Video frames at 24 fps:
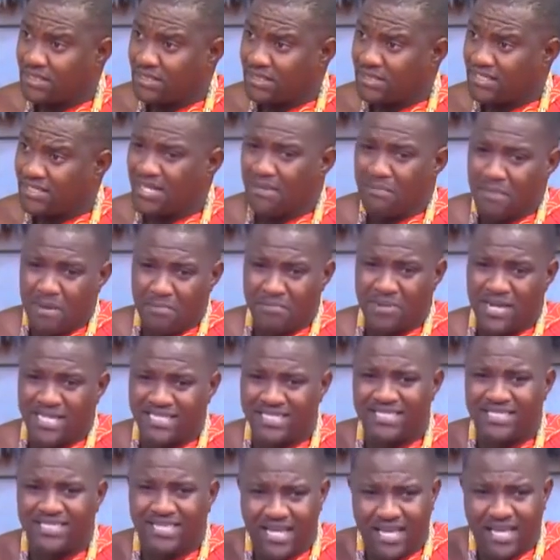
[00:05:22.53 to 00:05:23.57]
There, my
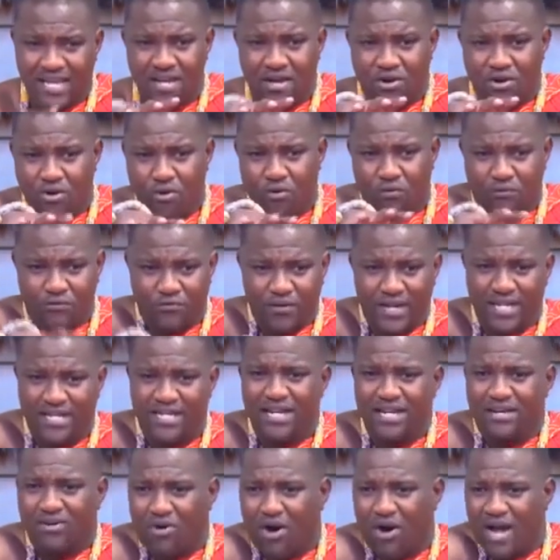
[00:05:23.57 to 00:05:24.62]
blessing there. Oh, Fred,
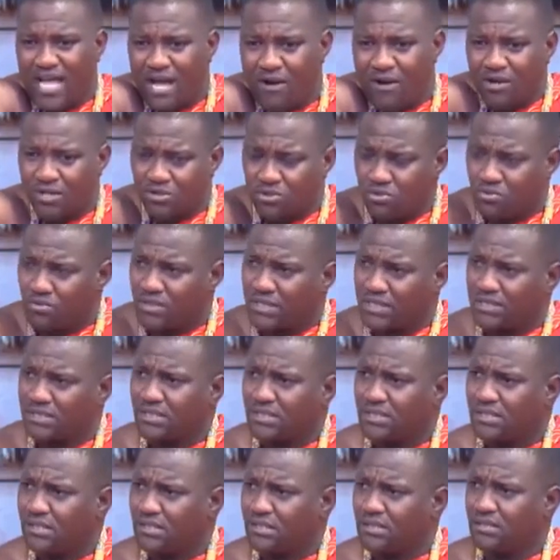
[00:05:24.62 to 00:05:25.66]
Kwaya was so west.
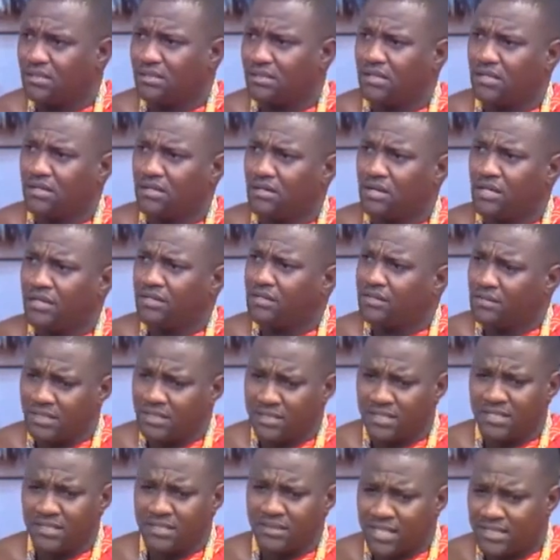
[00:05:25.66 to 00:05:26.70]

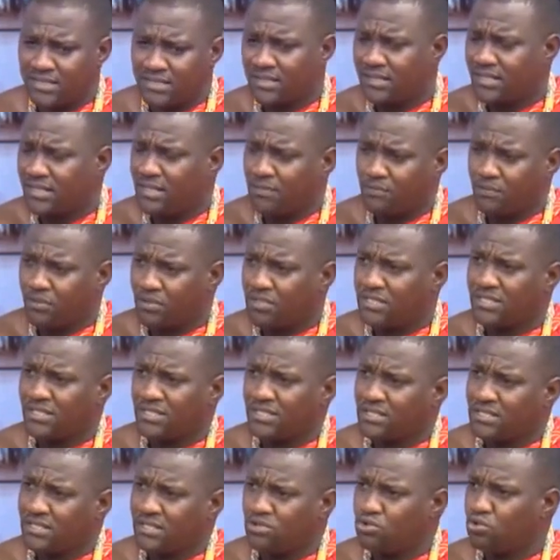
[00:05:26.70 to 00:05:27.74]
Does he think politics
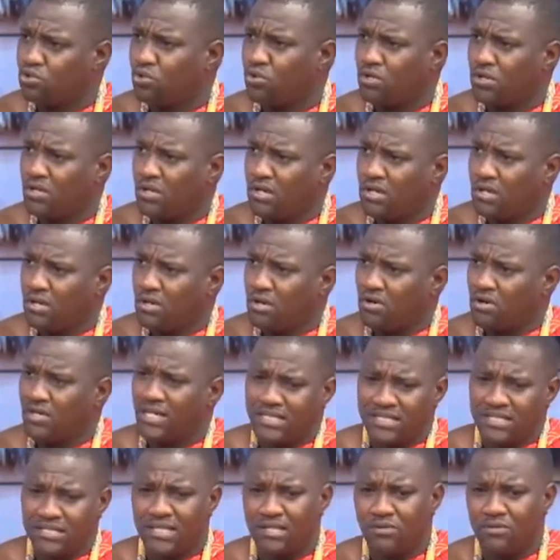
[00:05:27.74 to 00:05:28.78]
is a joke? Or
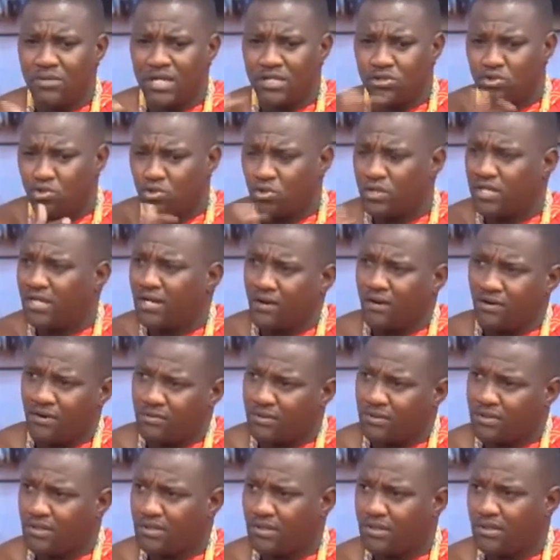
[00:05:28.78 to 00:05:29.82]
does he think we are joking
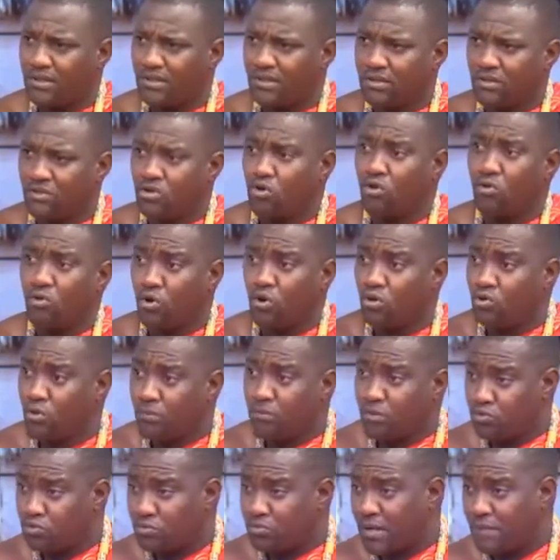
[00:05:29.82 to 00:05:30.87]
around? No, on
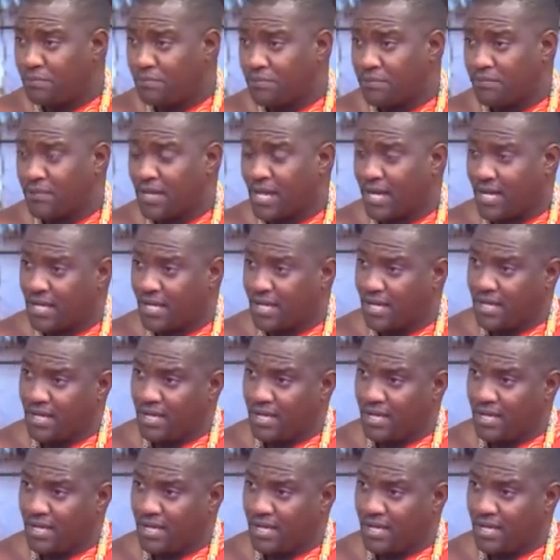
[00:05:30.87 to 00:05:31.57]
Obetum MPP, yeah.